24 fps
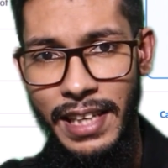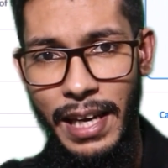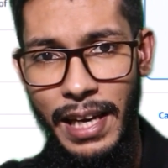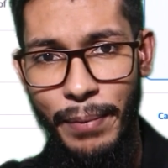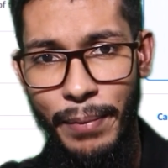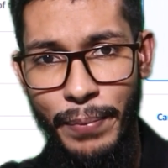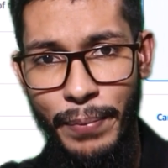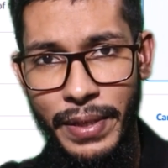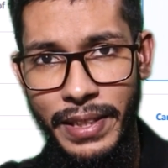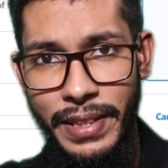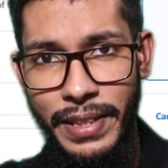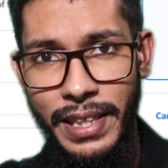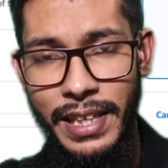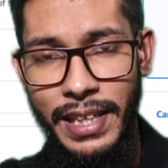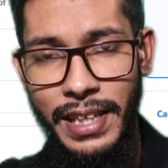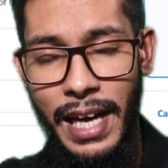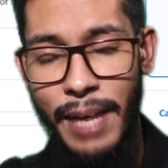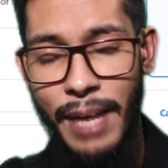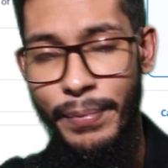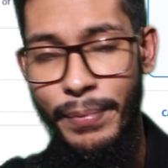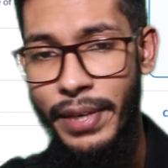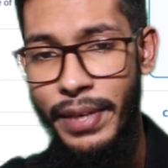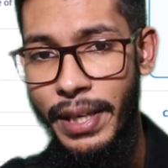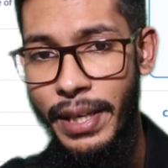Everything
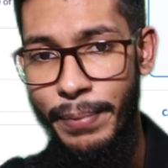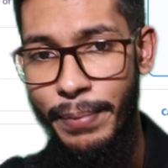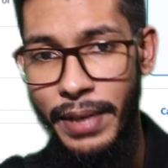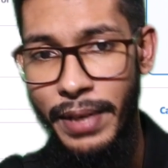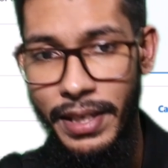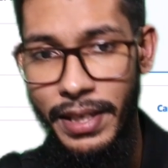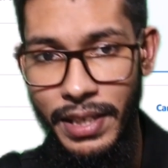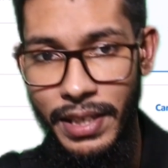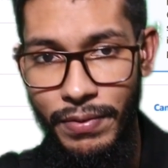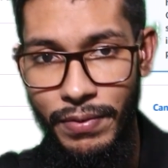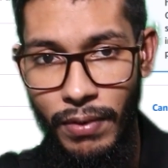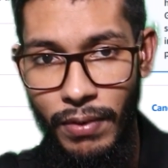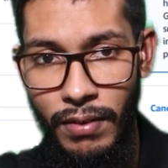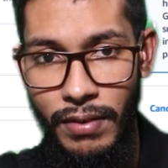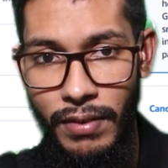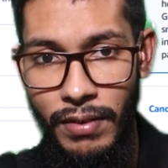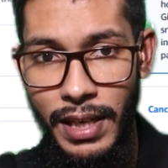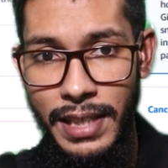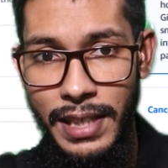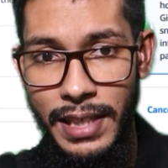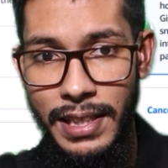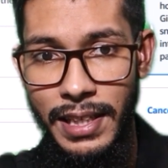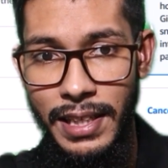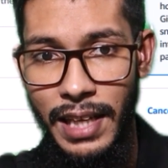I'm keeping default,
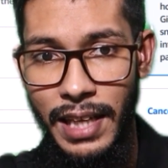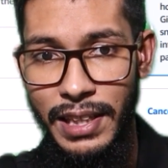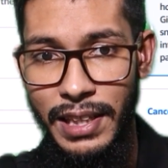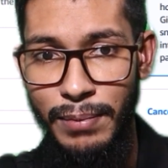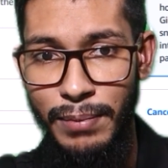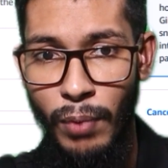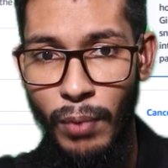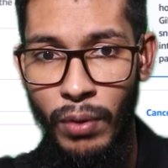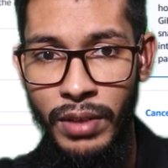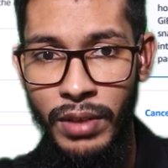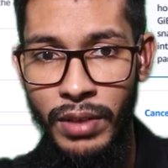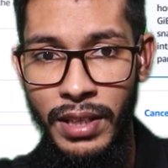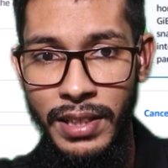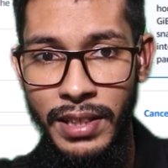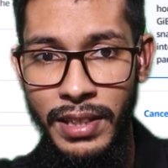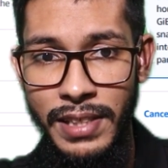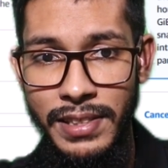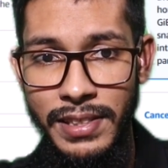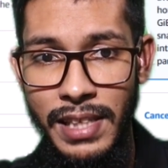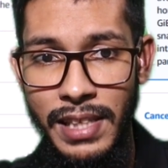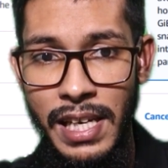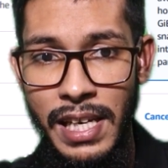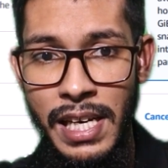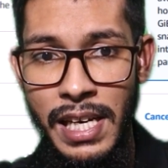right? Nothing more than
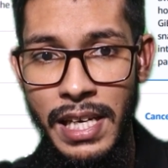this.